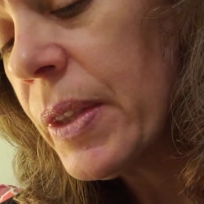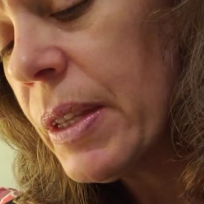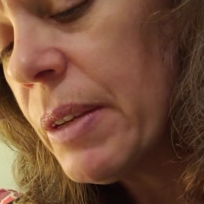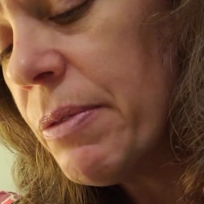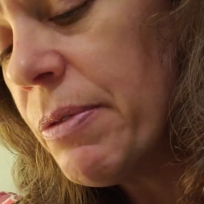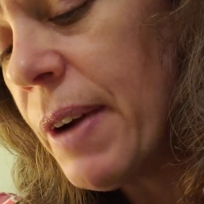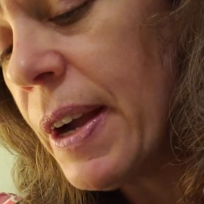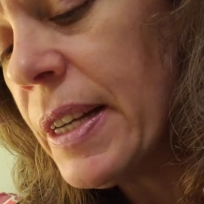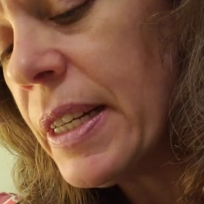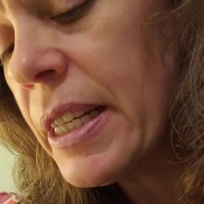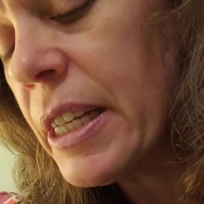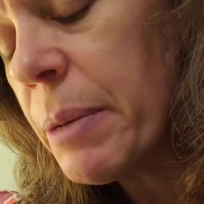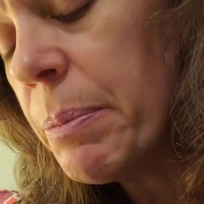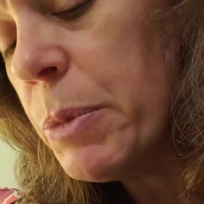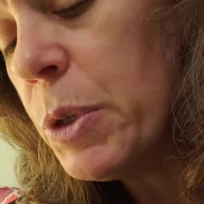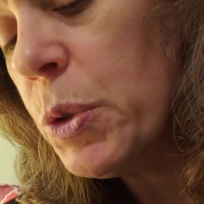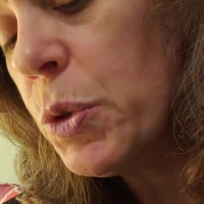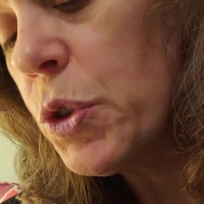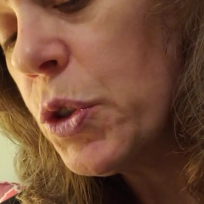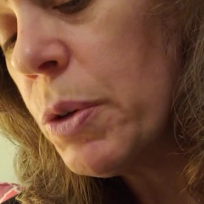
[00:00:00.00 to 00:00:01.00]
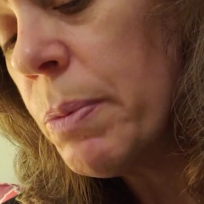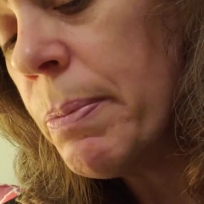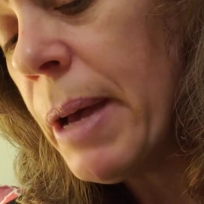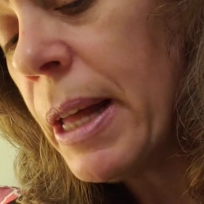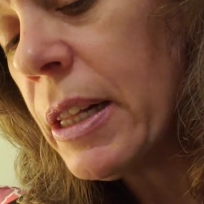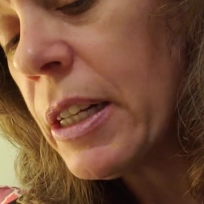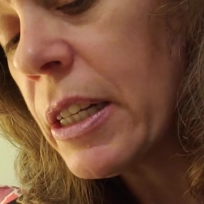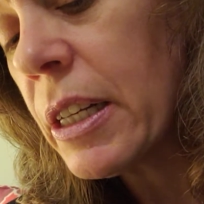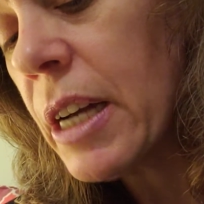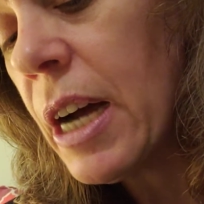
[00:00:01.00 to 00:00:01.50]
finding a mutual
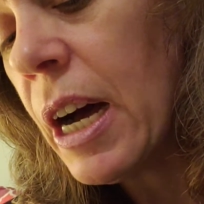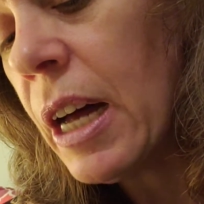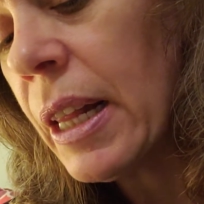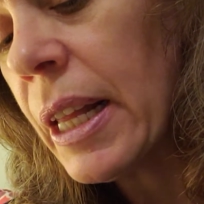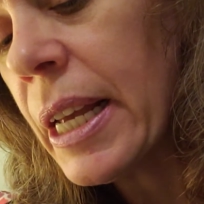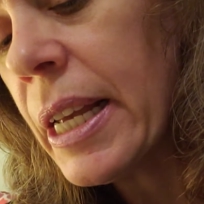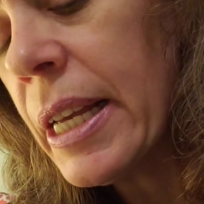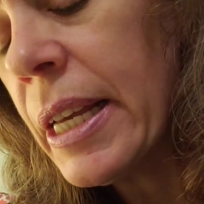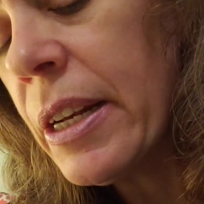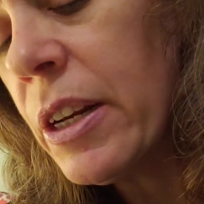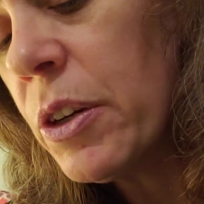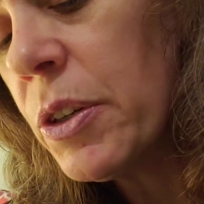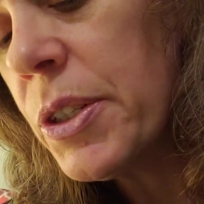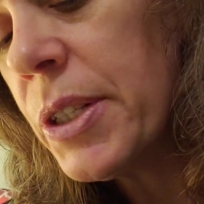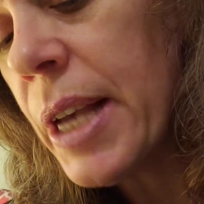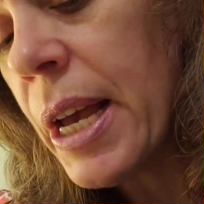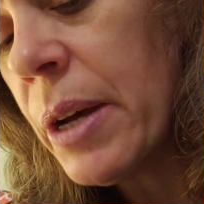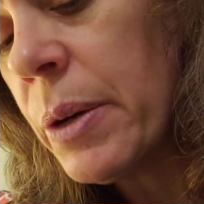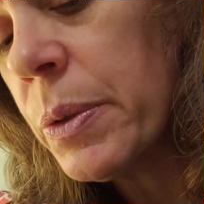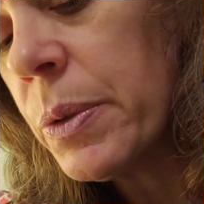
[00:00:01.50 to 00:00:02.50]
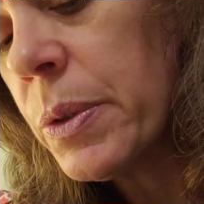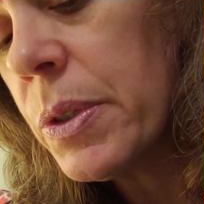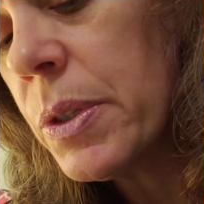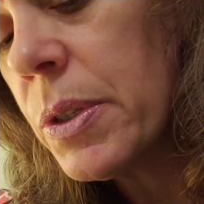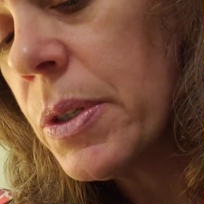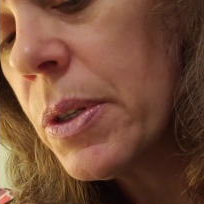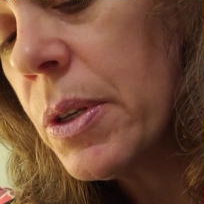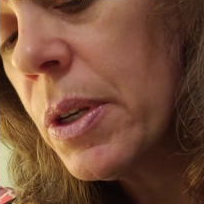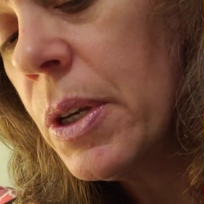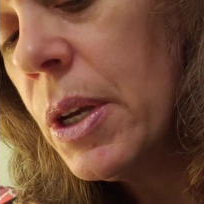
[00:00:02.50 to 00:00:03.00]
melancholy in her sounds.